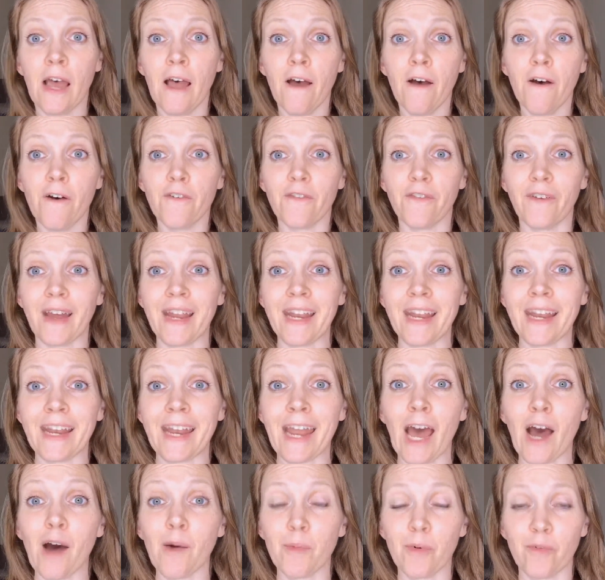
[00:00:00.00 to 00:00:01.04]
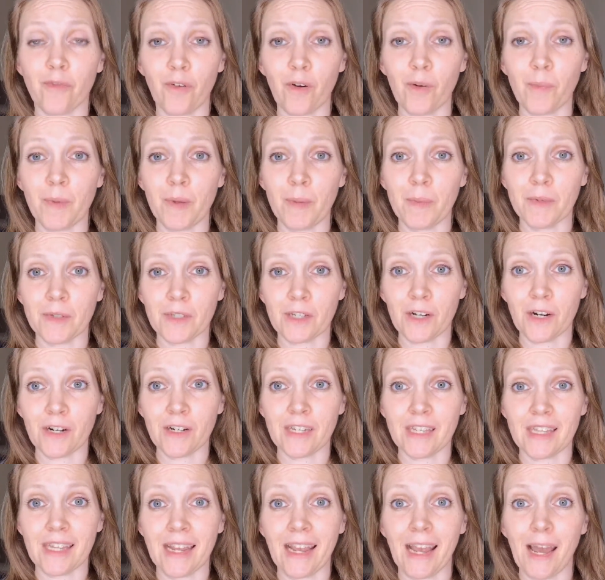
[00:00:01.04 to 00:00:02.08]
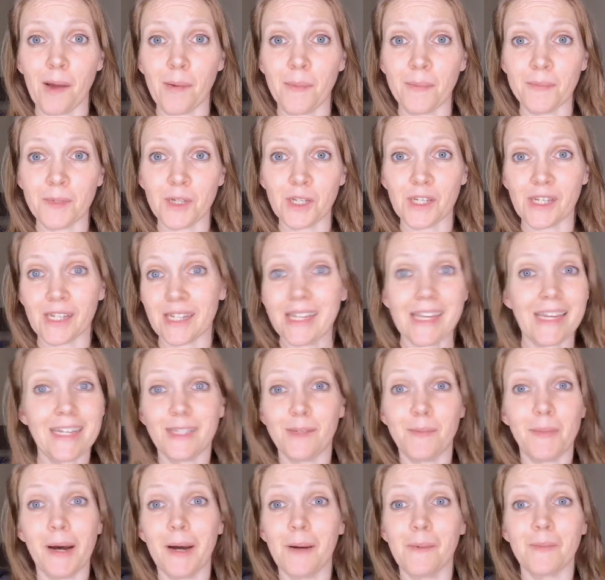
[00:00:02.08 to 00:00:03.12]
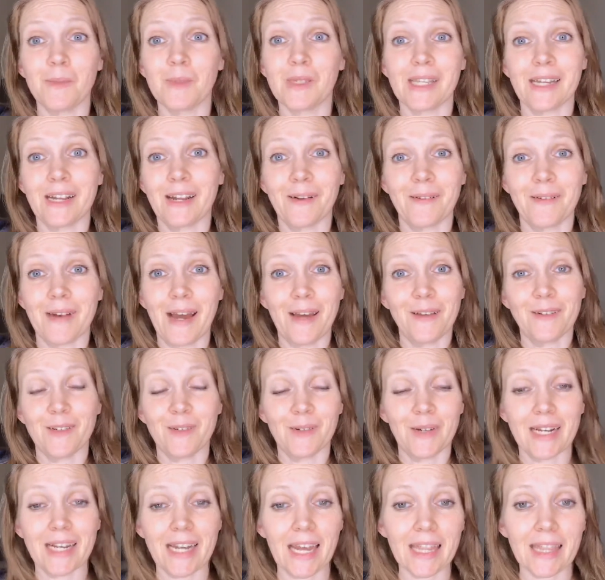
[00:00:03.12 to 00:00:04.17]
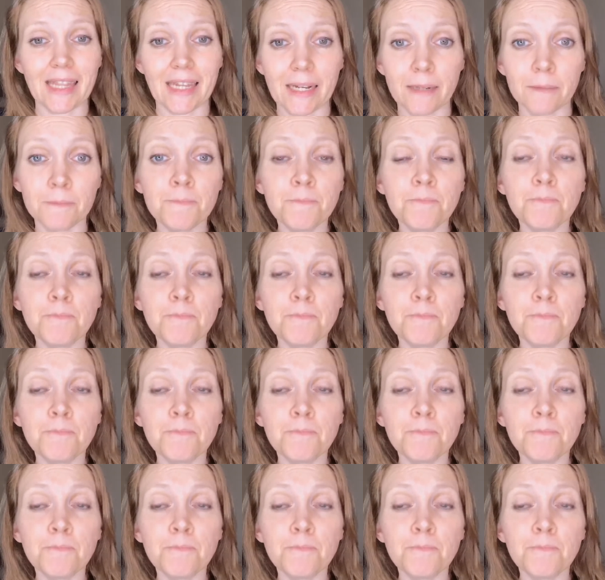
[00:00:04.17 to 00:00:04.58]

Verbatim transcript: fighting now before people start to think I'm just a lazy bum sitting around doing nothing.